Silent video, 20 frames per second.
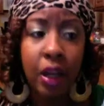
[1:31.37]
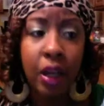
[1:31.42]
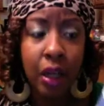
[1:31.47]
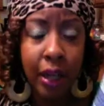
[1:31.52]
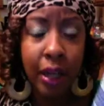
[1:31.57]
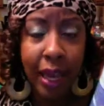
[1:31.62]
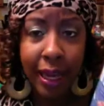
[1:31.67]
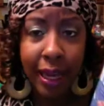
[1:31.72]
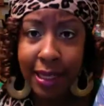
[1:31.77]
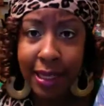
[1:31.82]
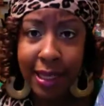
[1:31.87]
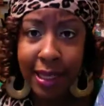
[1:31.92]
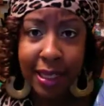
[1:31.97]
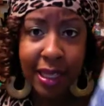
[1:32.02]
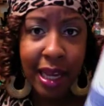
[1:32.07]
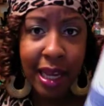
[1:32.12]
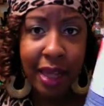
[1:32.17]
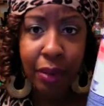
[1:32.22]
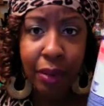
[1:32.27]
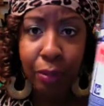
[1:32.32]
Again, as I
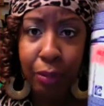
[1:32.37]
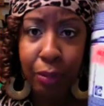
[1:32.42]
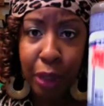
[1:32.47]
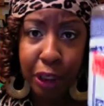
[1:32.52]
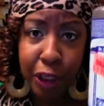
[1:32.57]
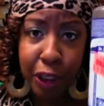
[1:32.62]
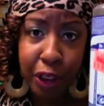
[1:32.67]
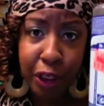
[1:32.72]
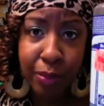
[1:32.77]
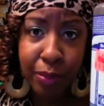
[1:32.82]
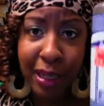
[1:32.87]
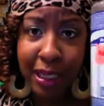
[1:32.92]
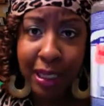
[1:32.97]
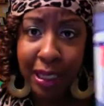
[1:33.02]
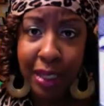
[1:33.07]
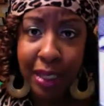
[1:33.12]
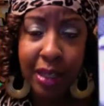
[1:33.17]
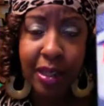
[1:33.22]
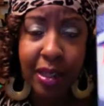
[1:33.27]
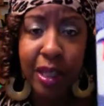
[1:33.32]
said, brush my
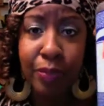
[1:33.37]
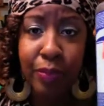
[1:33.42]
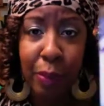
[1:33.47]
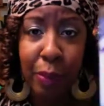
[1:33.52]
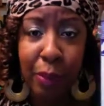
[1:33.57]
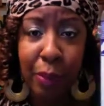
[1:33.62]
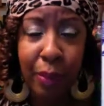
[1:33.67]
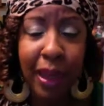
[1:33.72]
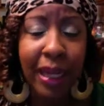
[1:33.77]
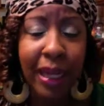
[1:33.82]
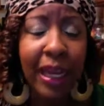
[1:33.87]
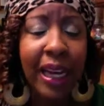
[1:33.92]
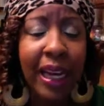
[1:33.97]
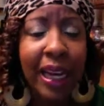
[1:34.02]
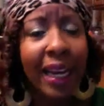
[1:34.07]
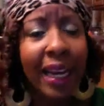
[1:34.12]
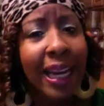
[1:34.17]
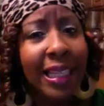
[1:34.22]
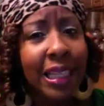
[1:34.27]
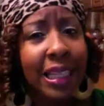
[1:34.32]
teeth because it's peppermint.
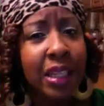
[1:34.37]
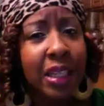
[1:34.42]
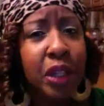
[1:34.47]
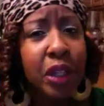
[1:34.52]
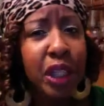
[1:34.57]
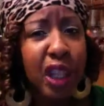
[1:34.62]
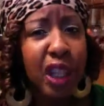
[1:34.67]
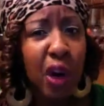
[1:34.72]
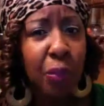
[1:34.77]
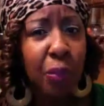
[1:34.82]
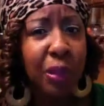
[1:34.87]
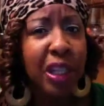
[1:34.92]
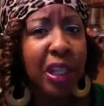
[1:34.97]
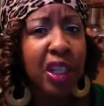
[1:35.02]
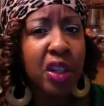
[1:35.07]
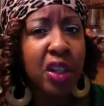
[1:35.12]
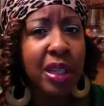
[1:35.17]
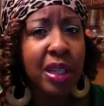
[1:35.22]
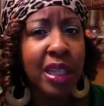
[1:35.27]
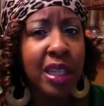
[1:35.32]
It gets a little soapy,
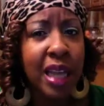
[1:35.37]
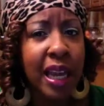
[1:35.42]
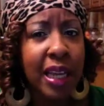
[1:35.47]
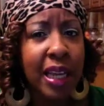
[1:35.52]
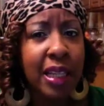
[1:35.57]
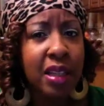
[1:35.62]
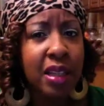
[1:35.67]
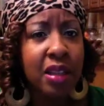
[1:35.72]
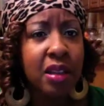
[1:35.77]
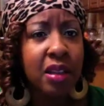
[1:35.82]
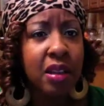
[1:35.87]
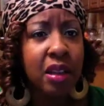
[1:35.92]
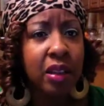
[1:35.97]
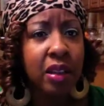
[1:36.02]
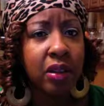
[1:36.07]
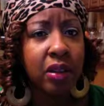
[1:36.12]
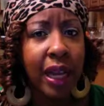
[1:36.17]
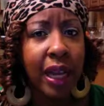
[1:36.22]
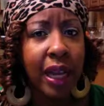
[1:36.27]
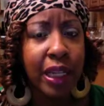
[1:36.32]
so it takes a
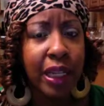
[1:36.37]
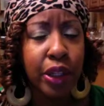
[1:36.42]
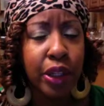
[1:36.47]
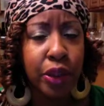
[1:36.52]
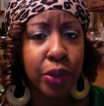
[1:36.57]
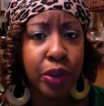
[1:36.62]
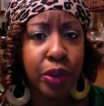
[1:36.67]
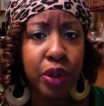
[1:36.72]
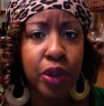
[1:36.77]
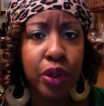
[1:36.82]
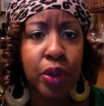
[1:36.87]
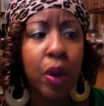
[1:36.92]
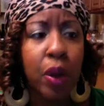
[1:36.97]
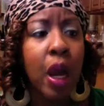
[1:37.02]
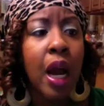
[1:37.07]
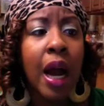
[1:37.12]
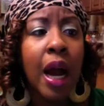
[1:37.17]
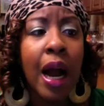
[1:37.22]
little getting used to.